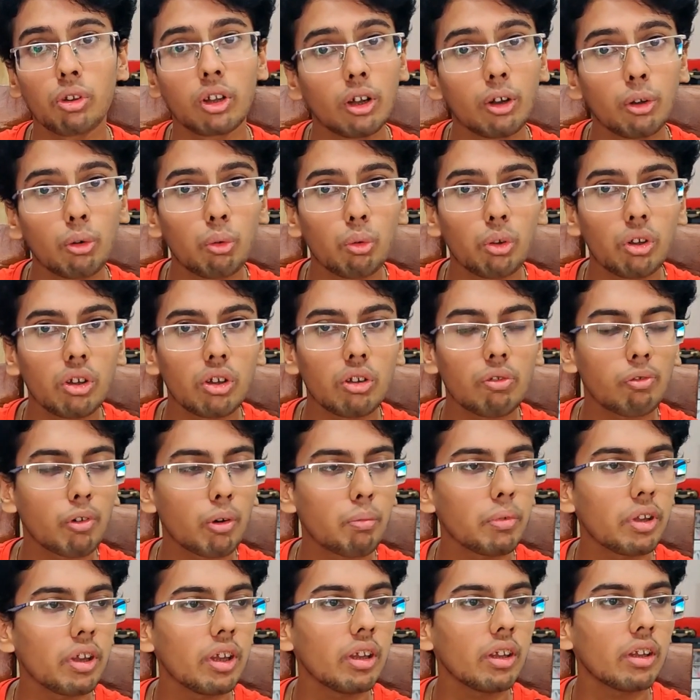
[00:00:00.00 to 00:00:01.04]
than 2 years for
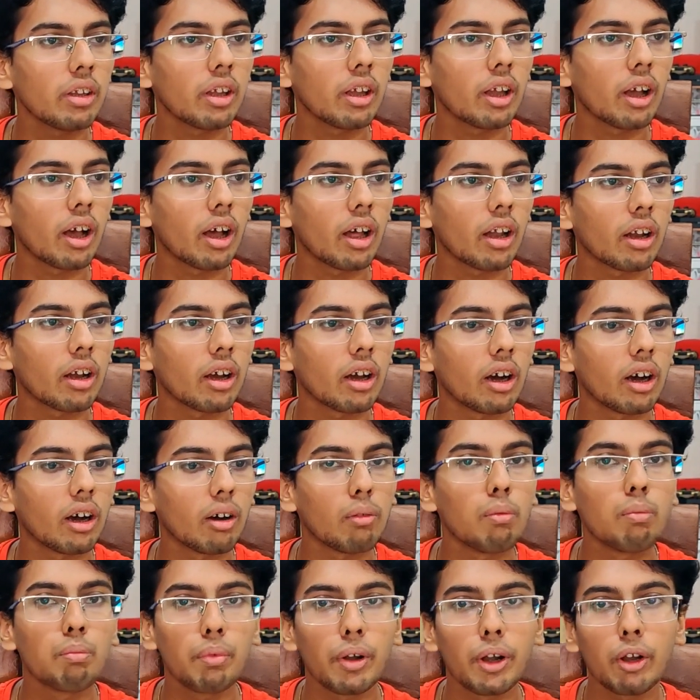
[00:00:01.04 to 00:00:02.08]
me, they
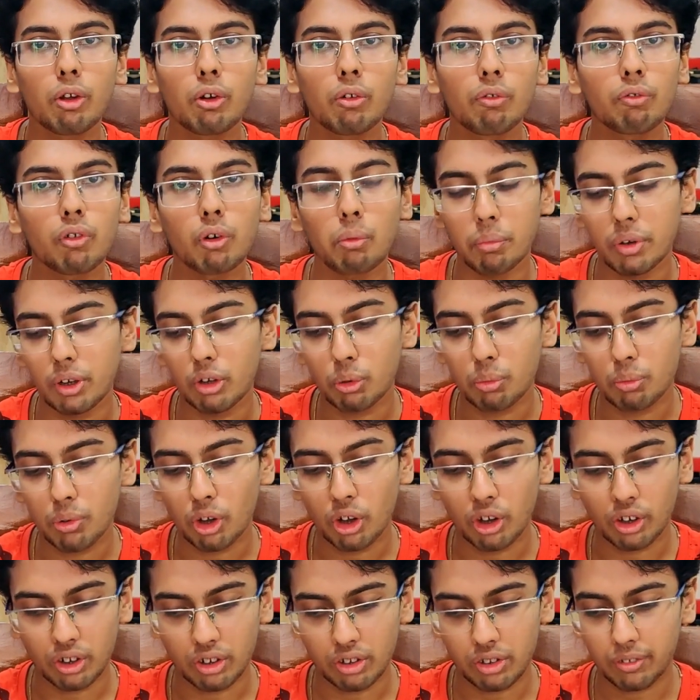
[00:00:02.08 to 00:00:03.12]
are pretty good for me, to be
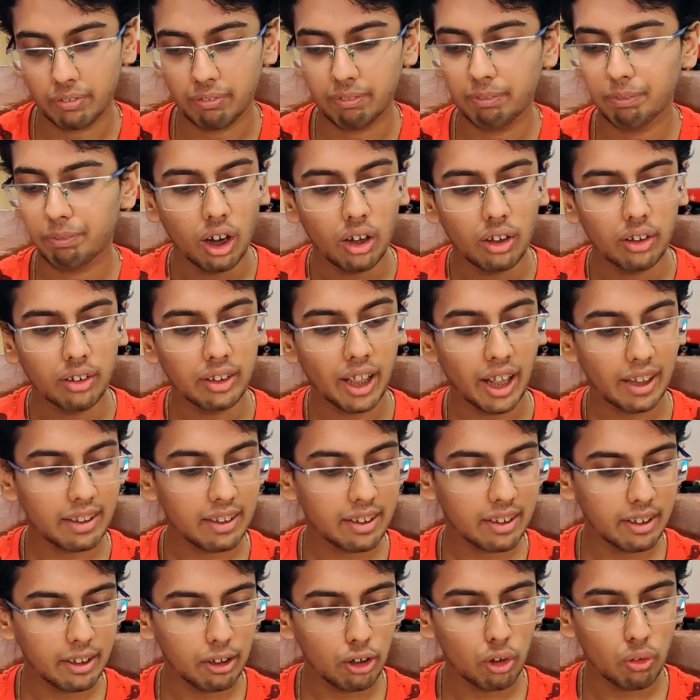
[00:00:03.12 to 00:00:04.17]
honest. That's
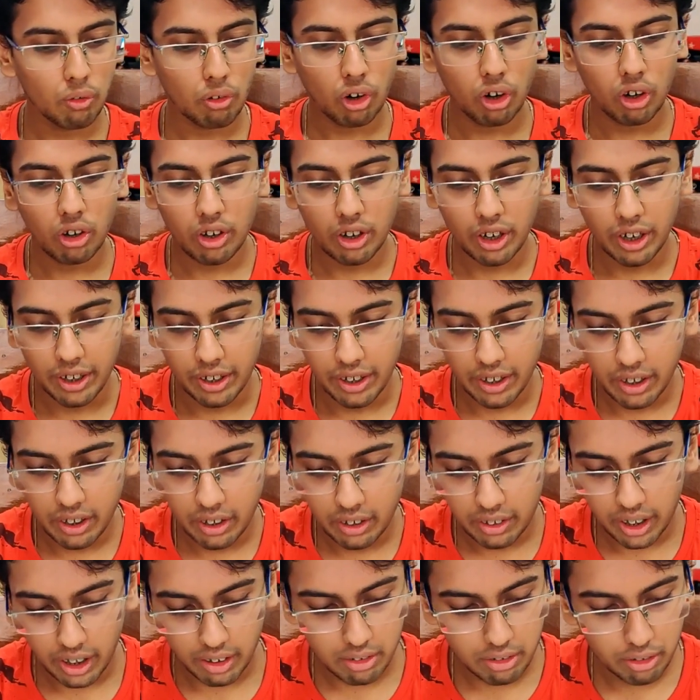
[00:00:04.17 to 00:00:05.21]
the overall
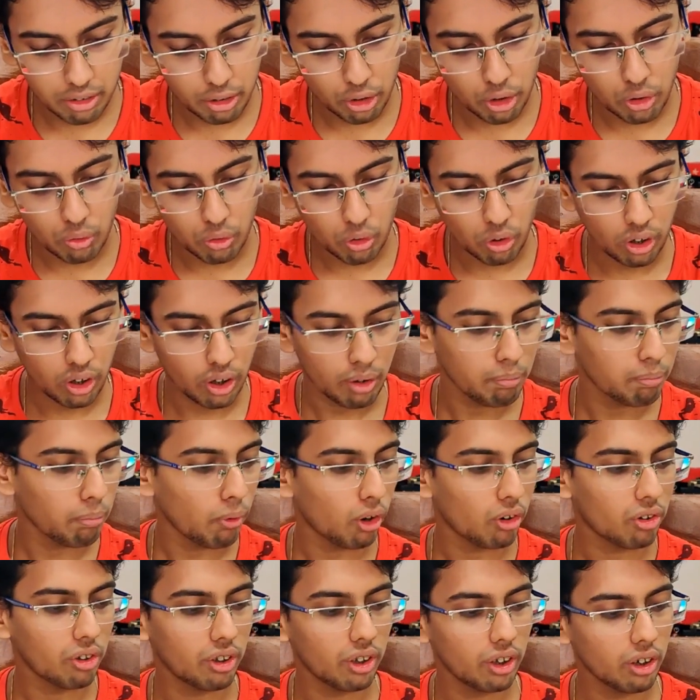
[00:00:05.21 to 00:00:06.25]
rating, that's the overall
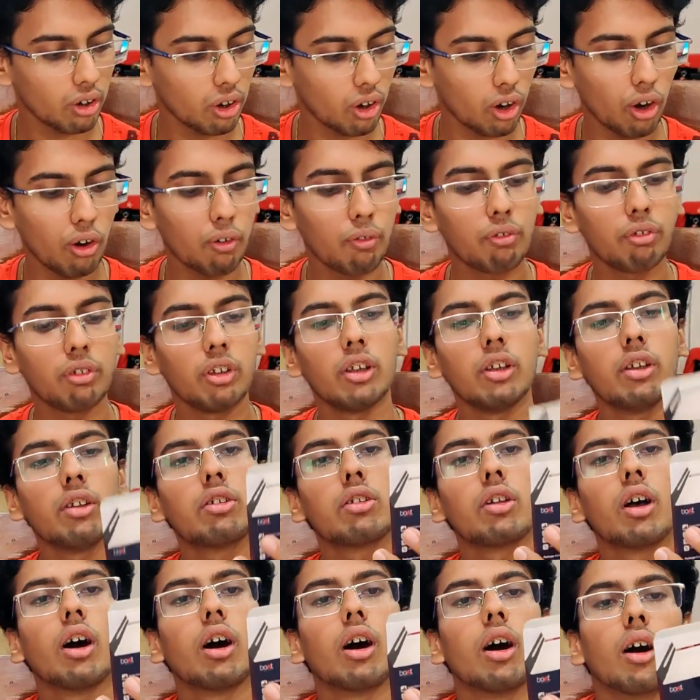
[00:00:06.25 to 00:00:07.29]
unboxing of these
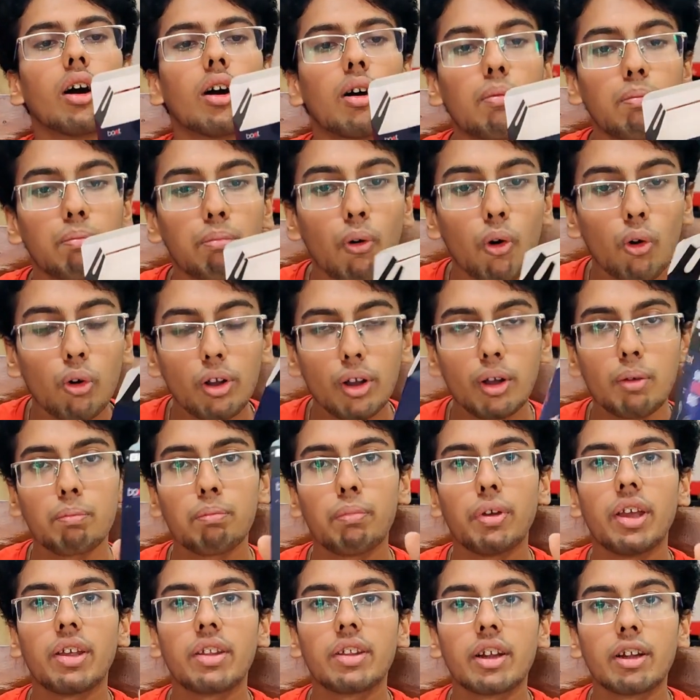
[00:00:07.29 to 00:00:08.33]
boAt
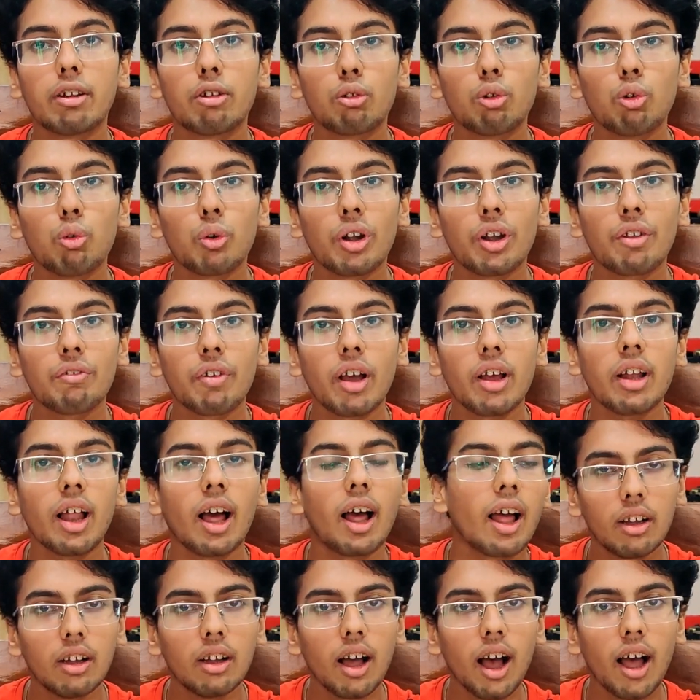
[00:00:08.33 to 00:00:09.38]
BassHeads
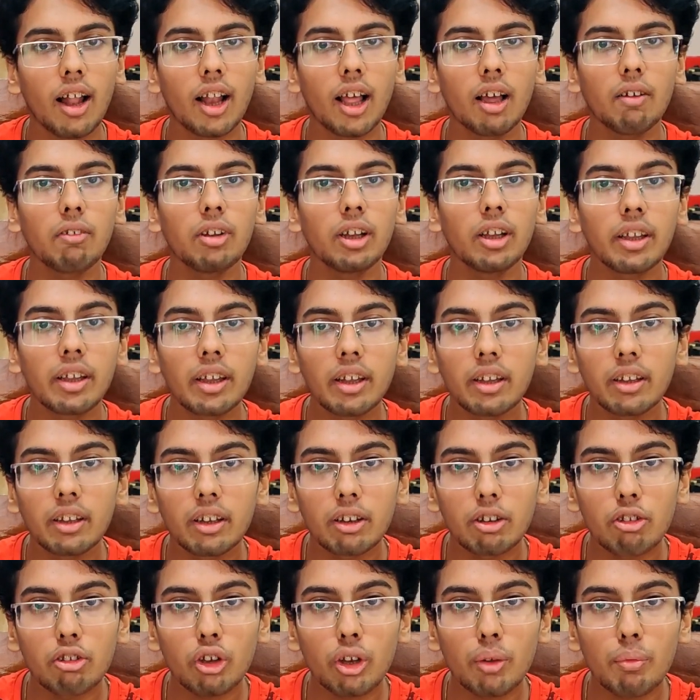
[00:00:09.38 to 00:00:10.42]
225. I'll have a link in the
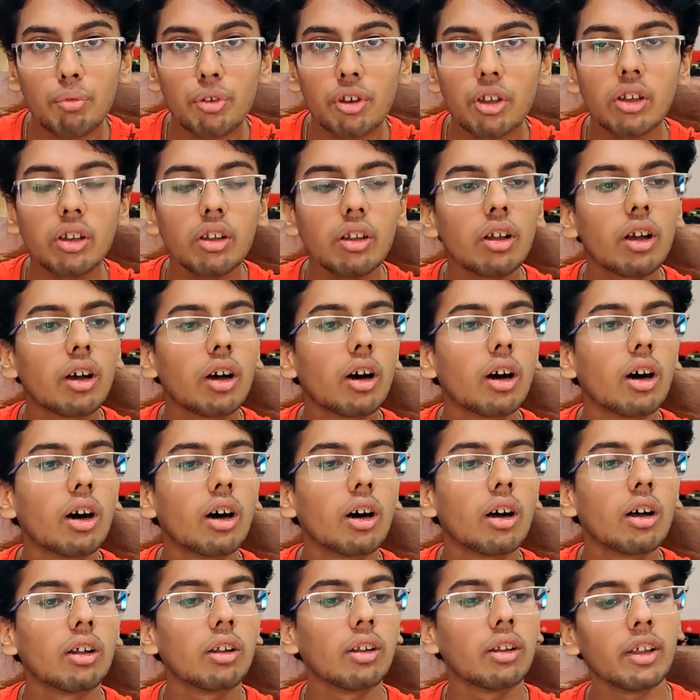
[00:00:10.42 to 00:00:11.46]
description
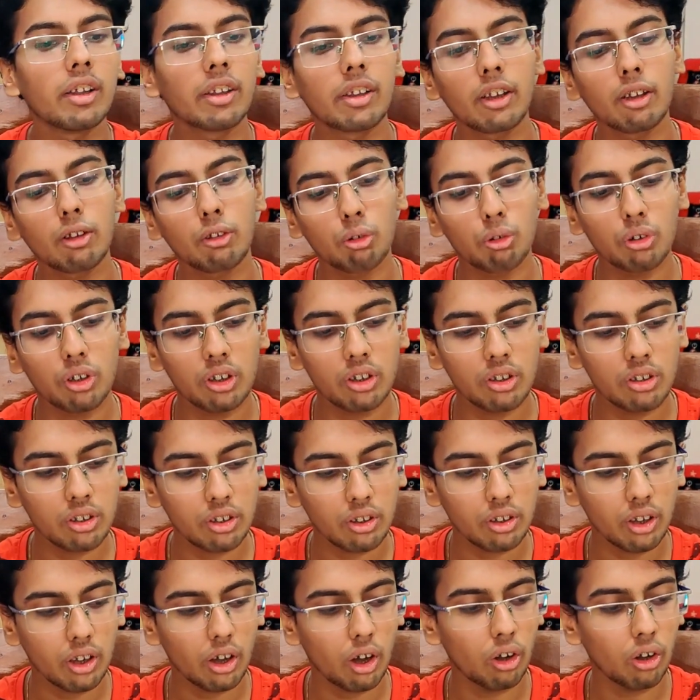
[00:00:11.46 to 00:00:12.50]
linking to these
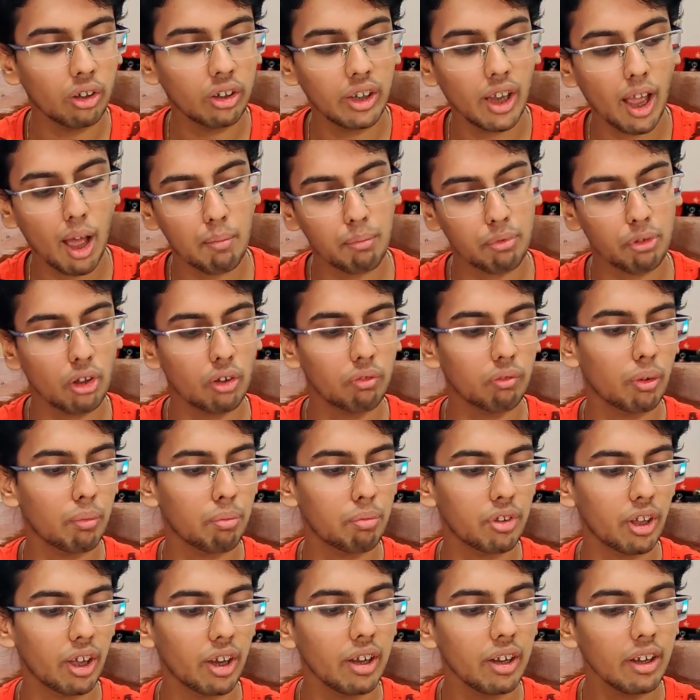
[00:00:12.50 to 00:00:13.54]
on the Amazon
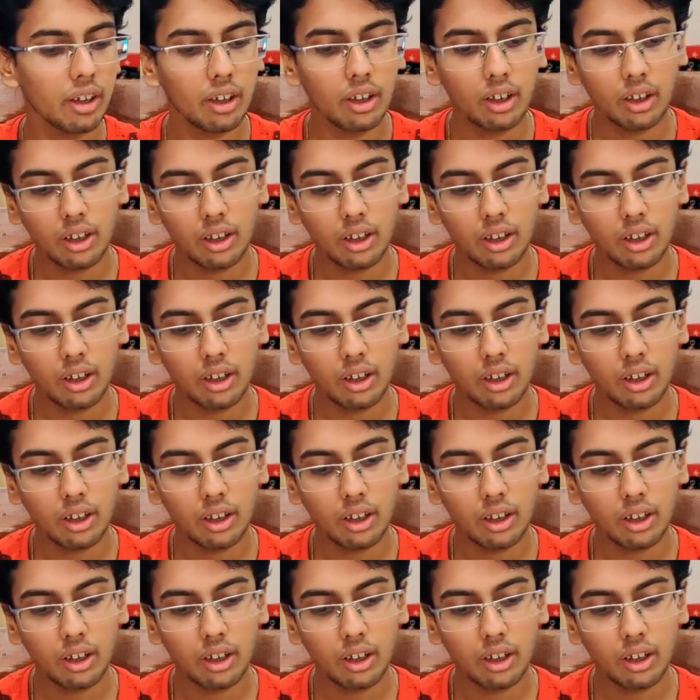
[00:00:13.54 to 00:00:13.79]
website.